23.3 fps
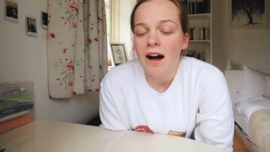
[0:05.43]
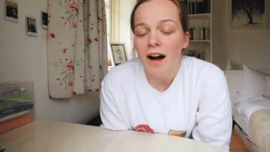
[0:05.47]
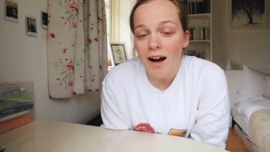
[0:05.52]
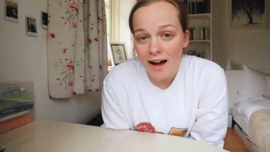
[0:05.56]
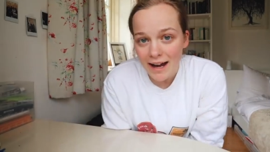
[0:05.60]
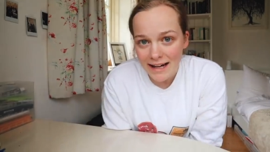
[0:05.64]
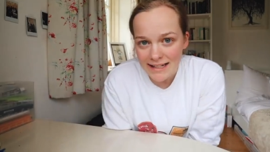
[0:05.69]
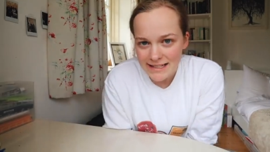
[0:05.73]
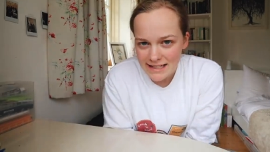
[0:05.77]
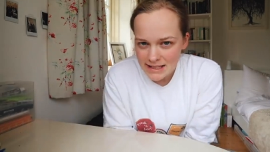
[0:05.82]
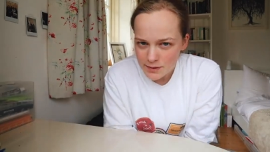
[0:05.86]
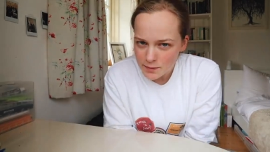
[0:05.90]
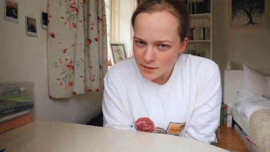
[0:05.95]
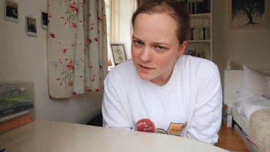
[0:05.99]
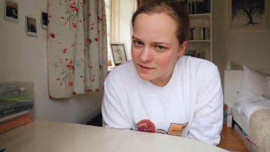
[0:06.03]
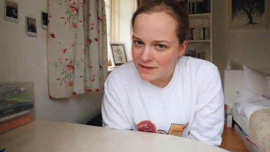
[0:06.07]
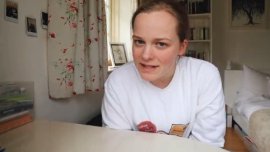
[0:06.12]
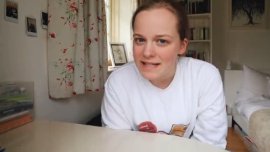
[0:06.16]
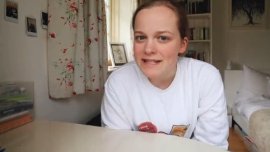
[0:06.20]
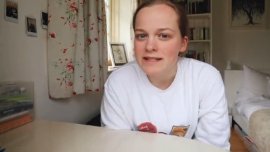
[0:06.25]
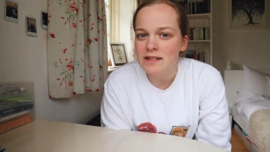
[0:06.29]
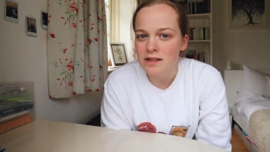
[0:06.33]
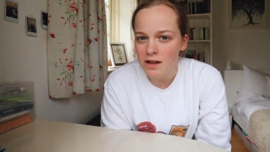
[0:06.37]
I did one of
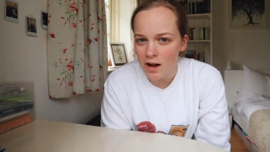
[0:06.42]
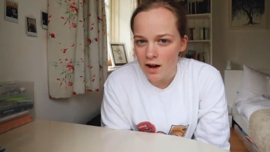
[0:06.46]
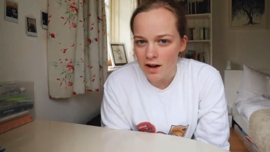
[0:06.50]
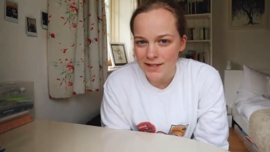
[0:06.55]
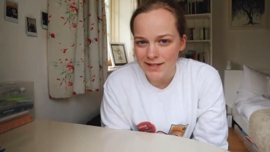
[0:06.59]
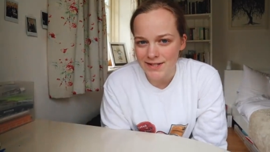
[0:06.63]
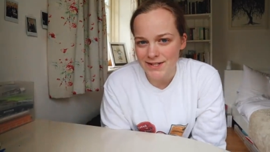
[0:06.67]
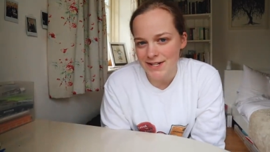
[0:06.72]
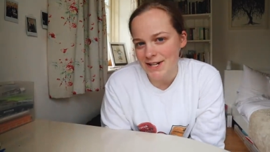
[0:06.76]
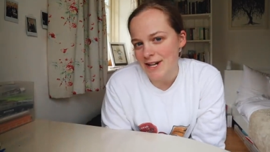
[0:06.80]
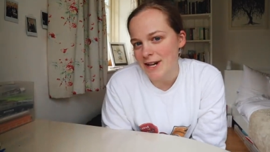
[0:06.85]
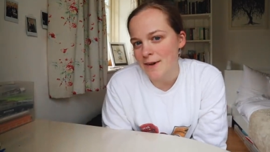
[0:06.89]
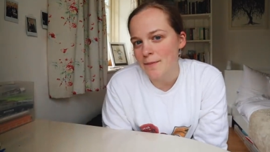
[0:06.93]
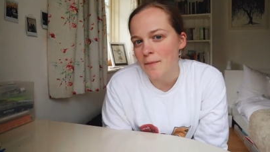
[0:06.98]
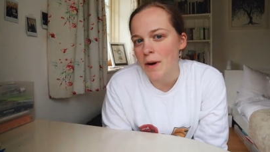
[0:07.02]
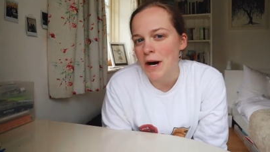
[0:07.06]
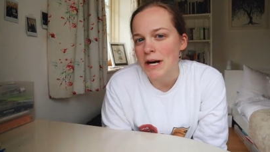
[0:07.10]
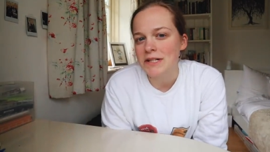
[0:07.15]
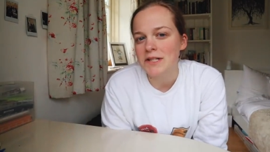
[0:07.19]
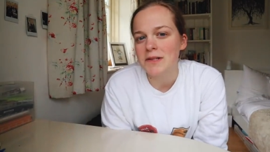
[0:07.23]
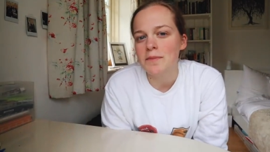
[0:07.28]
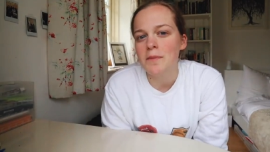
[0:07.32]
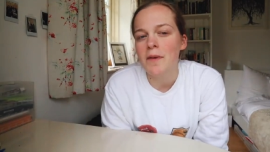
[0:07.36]
these last year,
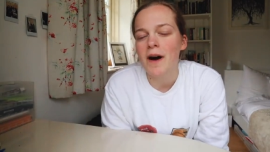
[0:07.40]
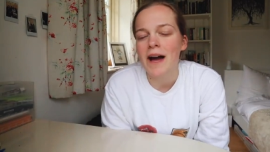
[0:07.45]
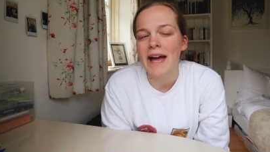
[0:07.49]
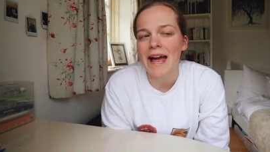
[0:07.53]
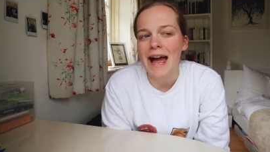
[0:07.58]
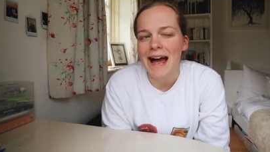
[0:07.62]
but my